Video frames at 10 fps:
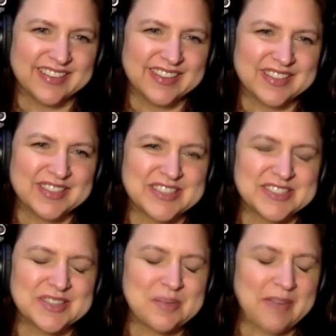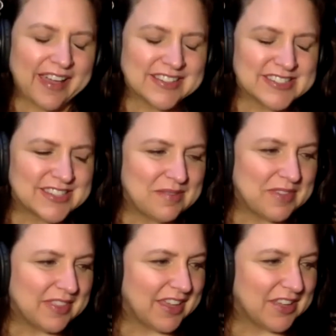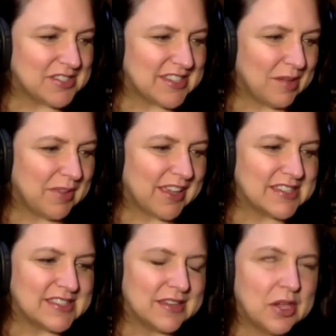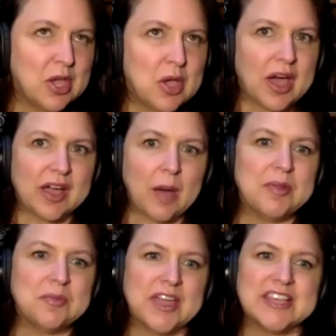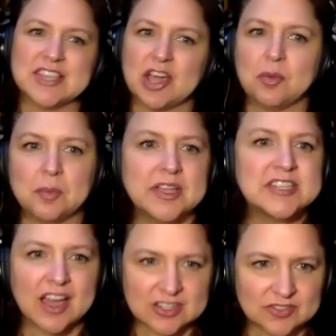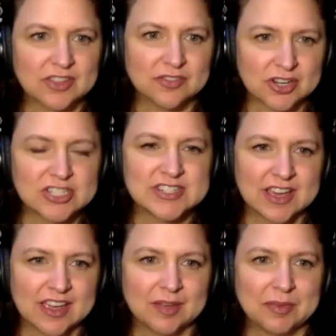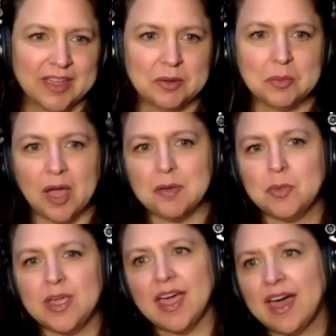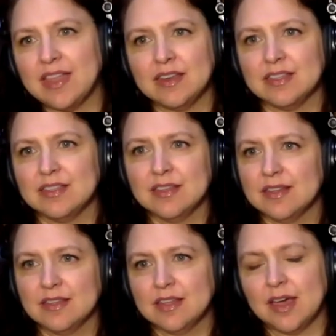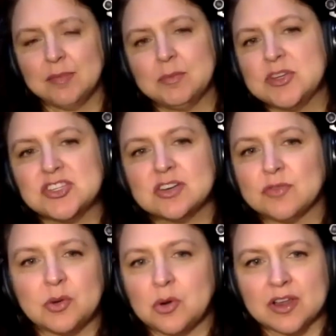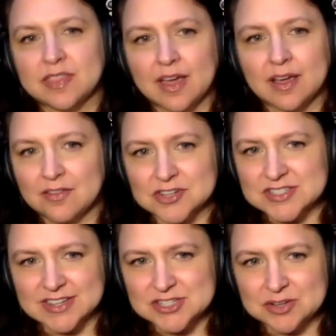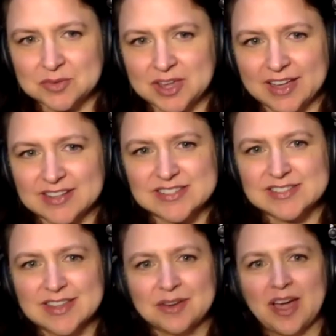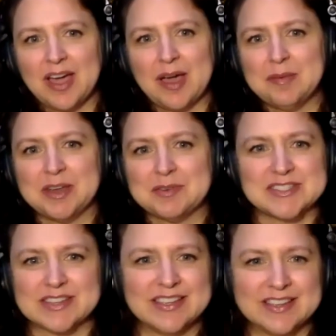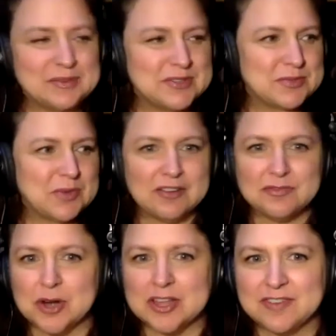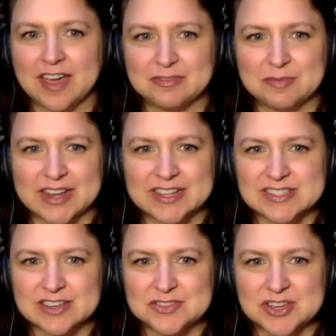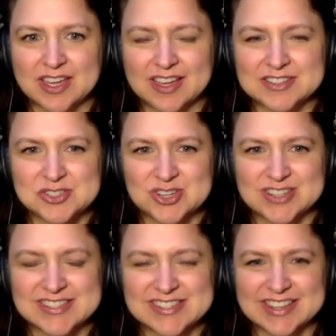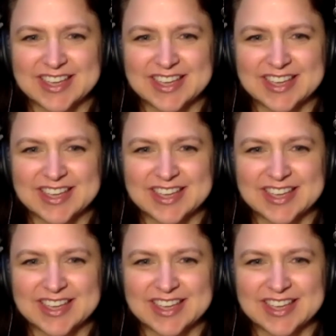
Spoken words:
Let's go back to something that you said, because a couple of weeks ago when we talked for the first time, and we had, I mean, we should have recorded that conversation. We had, I mean, it was what, 45 minutes of us just